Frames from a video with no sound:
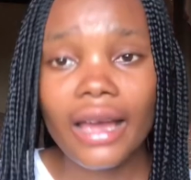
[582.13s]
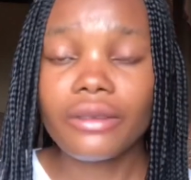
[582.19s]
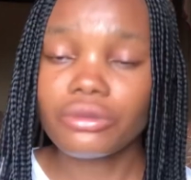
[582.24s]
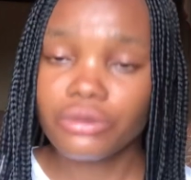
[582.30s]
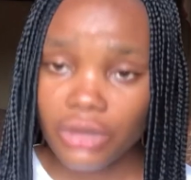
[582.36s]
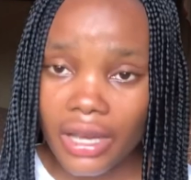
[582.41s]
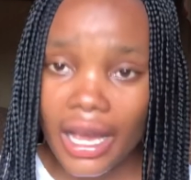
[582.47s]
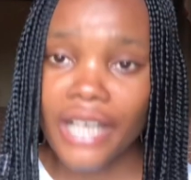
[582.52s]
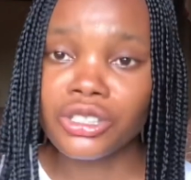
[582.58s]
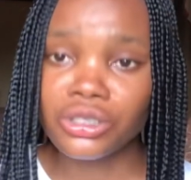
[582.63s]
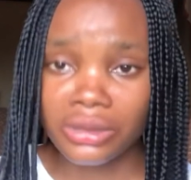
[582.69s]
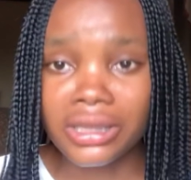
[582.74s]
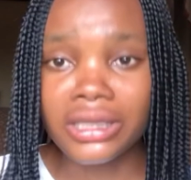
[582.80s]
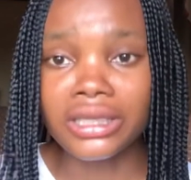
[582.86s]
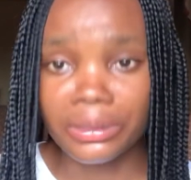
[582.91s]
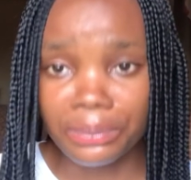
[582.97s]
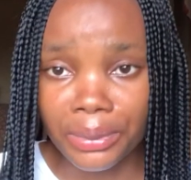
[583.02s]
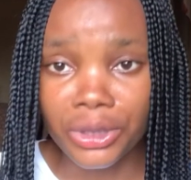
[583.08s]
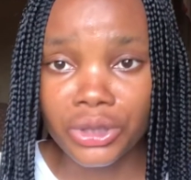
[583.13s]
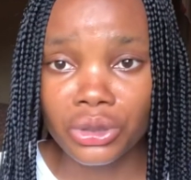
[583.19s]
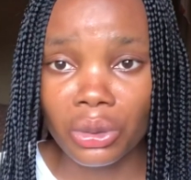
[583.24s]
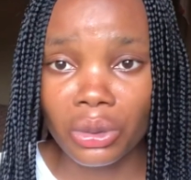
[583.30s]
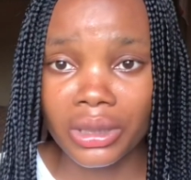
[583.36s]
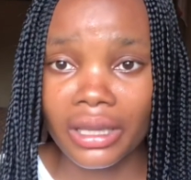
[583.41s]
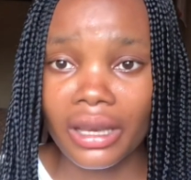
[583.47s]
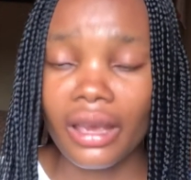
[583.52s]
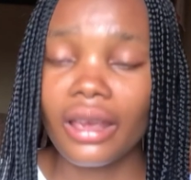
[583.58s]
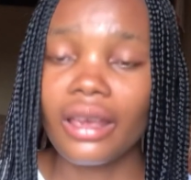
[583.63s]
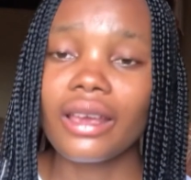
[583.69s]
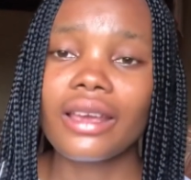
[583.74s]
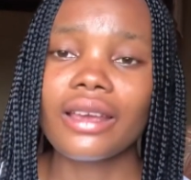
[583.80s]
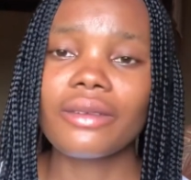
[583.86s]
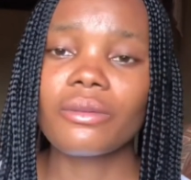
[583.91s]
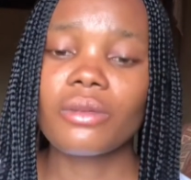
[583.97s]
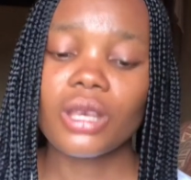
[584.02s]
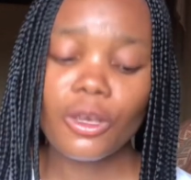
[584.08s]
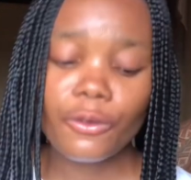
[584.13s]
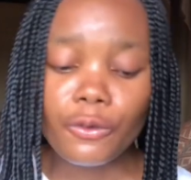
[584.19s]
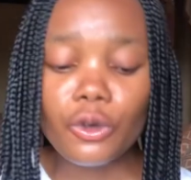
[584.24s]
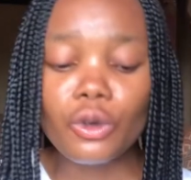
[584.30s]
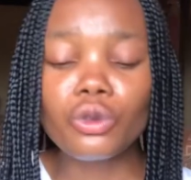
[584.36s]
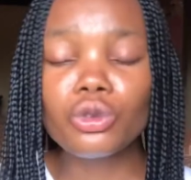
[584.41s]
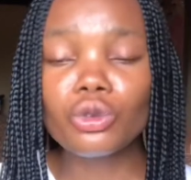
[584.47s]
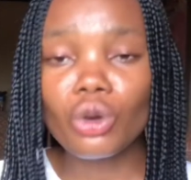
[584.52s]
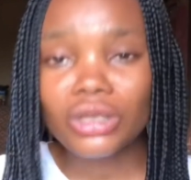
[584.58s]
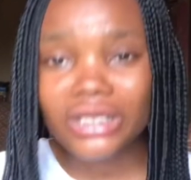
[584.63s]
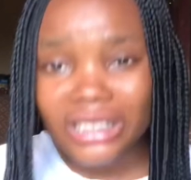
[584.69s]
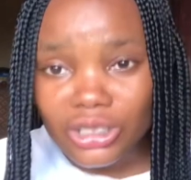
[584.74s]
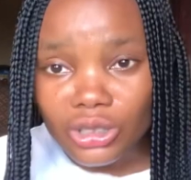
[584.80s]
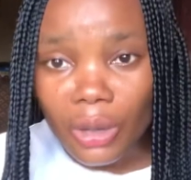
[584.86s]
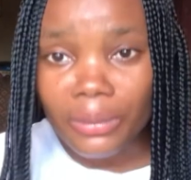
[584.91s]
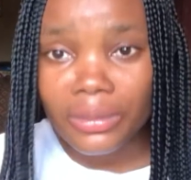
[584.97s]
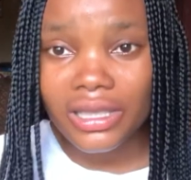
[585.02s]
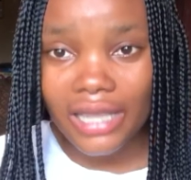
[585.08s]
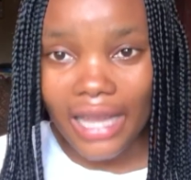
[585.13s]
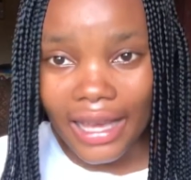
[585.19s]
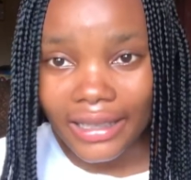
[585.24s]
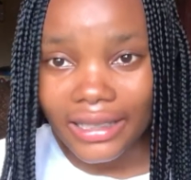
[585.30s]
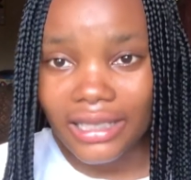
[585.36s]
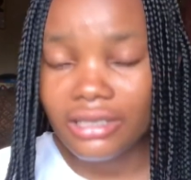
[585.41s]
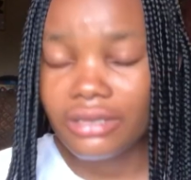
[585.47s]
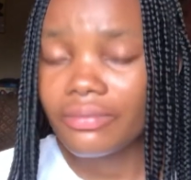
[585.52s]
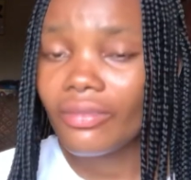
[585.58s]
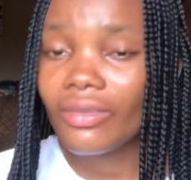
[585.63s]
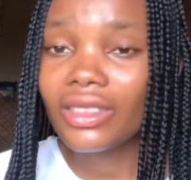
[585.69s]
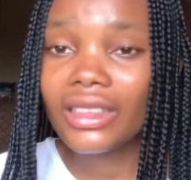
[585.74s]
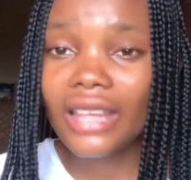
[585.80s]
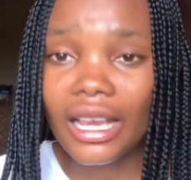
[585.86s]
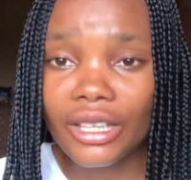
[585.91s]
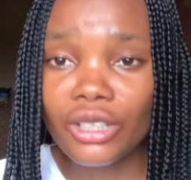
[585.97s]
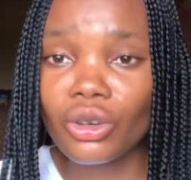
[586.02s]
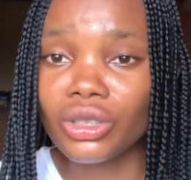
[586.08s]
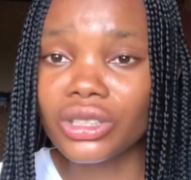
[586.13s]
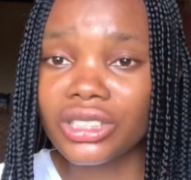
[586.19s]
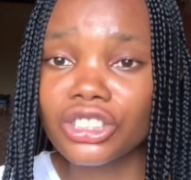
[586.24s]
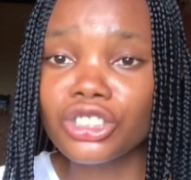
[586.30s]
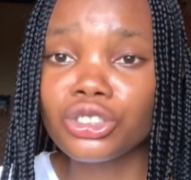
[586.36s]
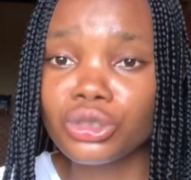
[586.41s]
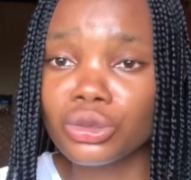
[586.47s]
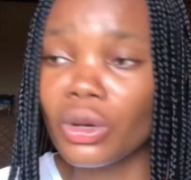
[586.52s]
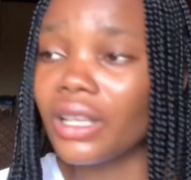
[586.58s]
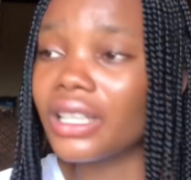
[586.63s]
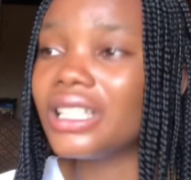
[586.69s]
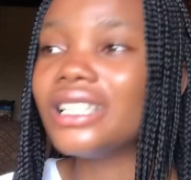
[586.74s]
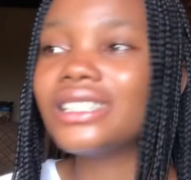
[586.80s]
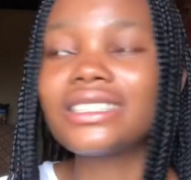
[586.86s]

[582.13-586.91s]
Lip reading: You guys should see the picture there. If you notice something like this, take your tea tree.